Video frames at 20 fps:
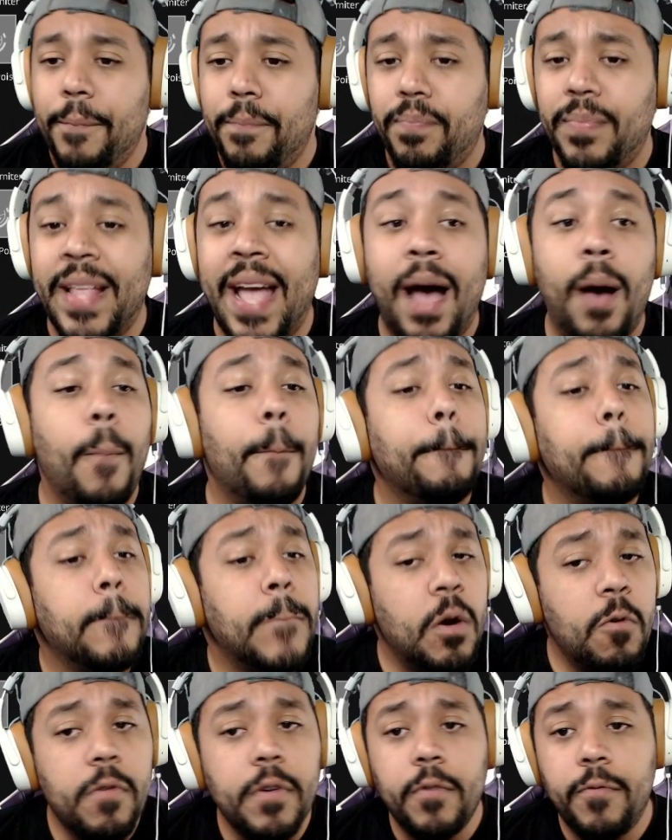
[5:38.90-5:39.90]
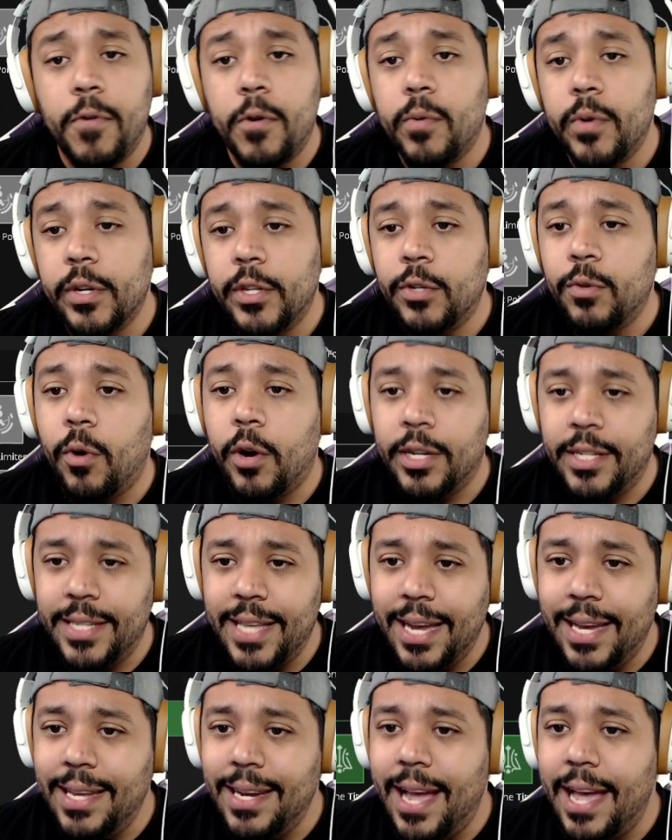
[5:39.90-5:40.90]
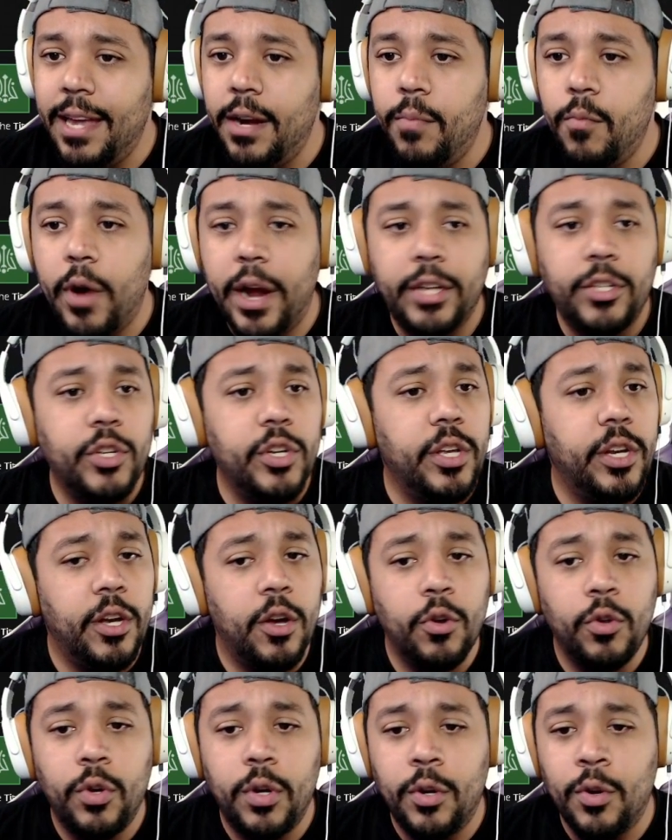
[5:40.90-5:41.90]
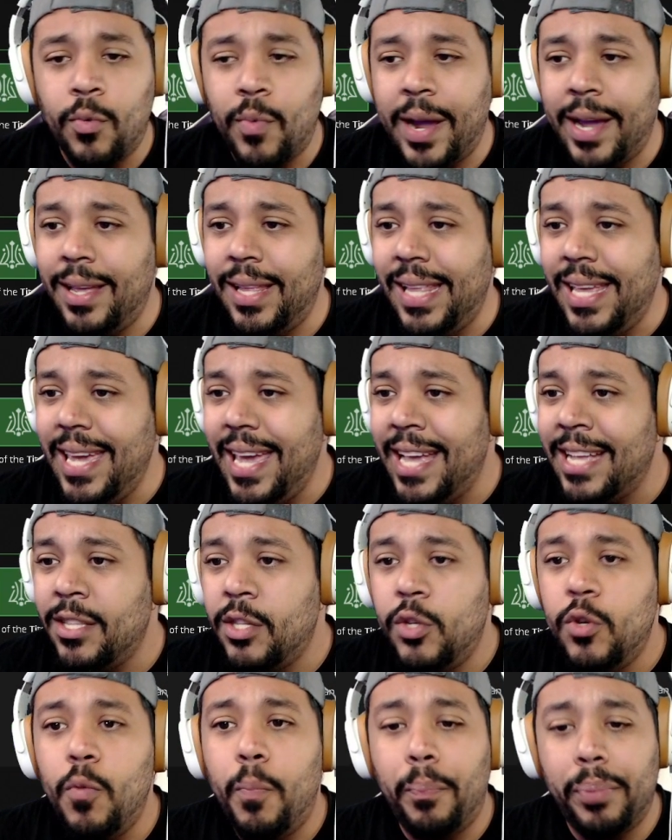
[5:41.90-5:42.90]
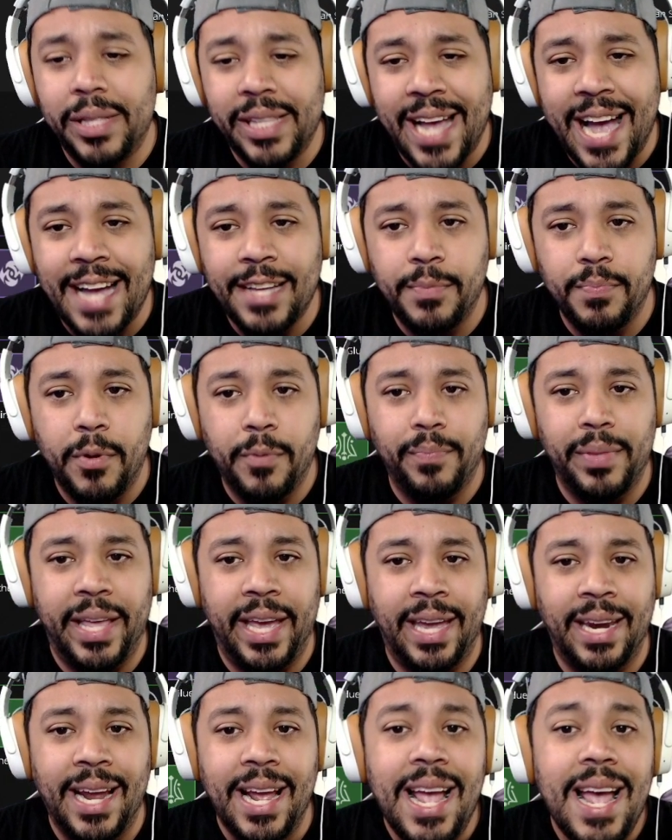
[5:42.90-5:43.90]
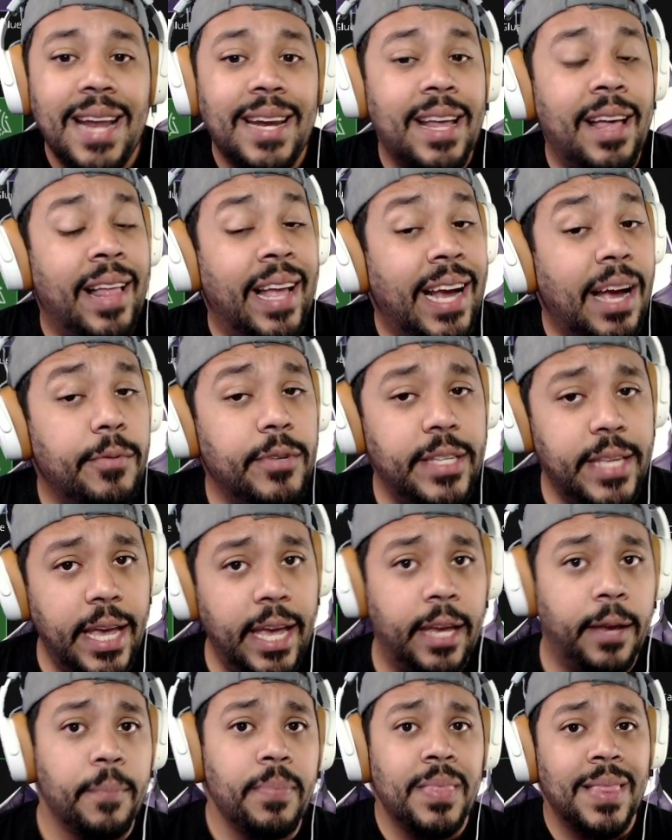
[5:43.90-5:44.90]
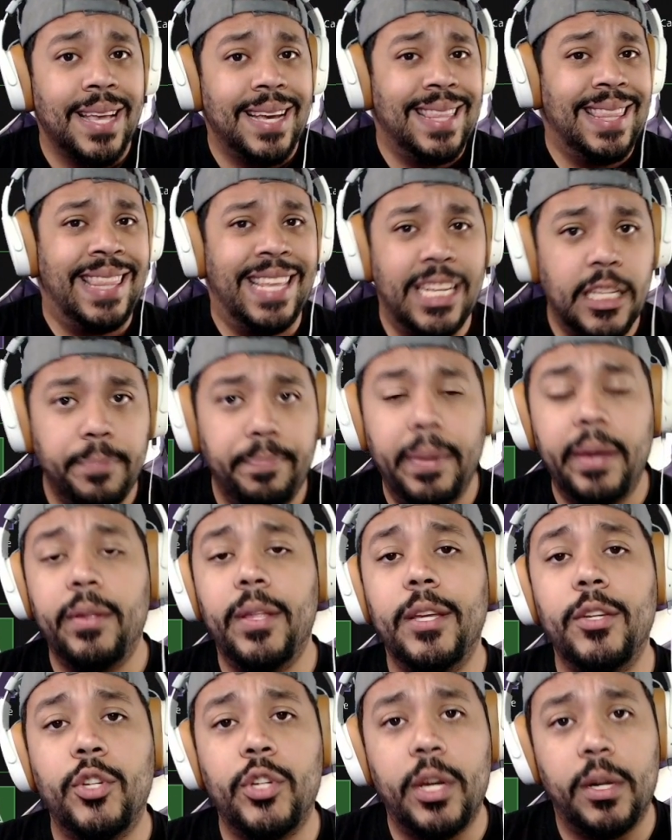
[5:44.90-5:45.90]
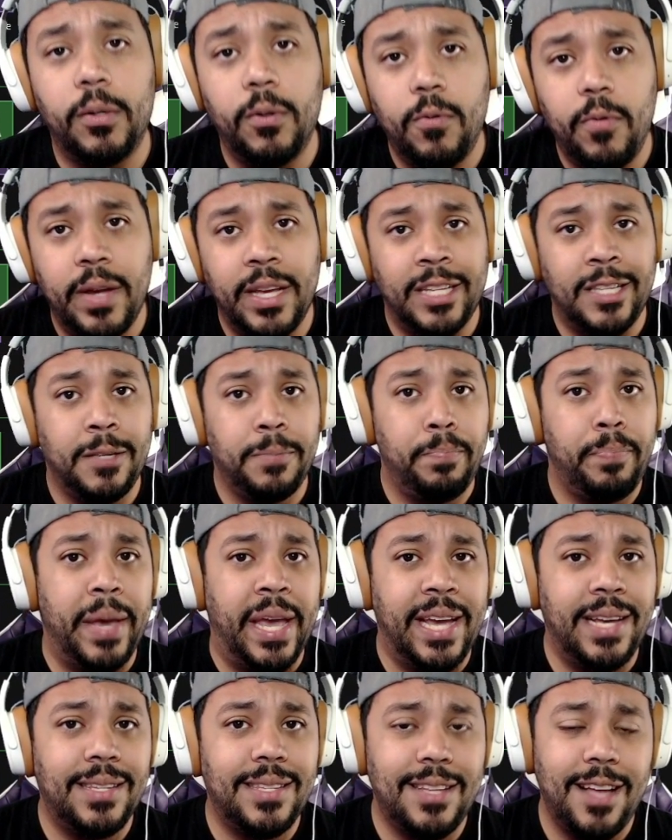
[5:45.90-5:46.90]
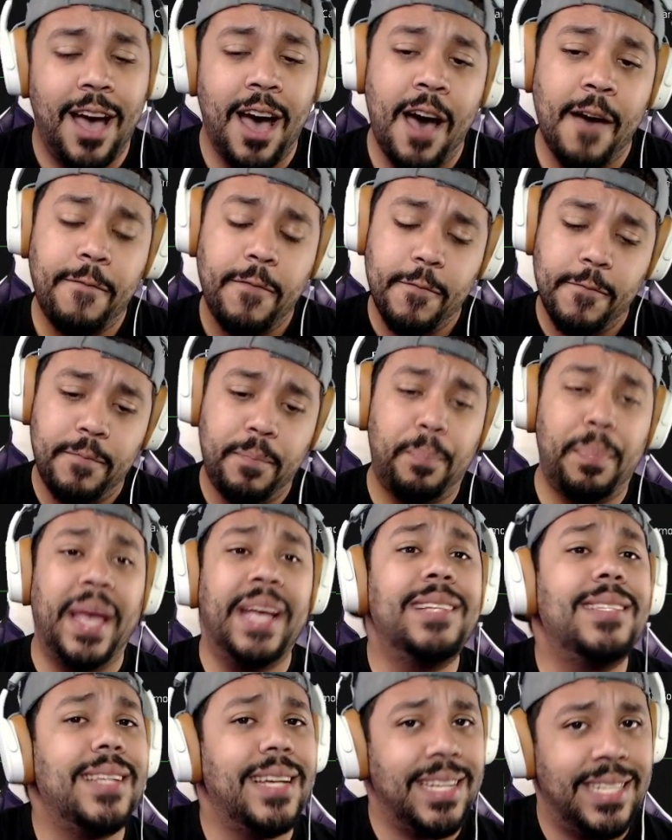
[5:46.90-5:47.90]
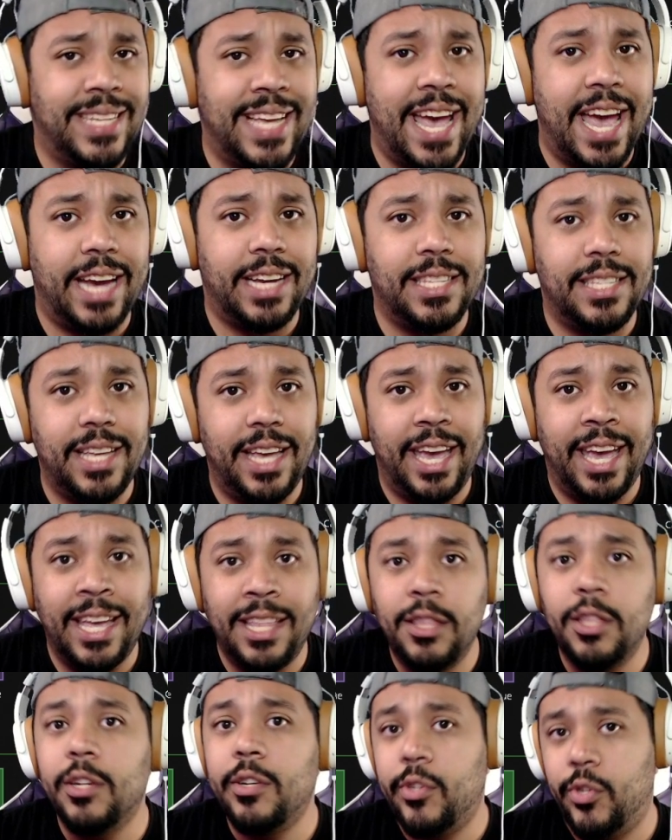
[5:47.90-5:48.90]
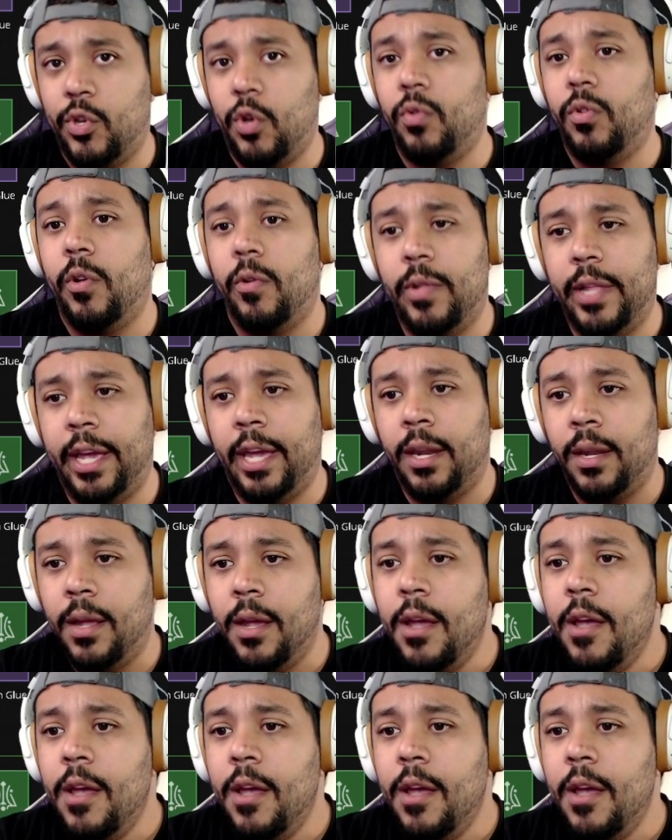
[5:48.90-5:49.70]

Now, moving forward to our second item, we're actually going to go directly into Plasma Blade. Now, like I was saying, this build in general is based off of basic attacks in the solo lane.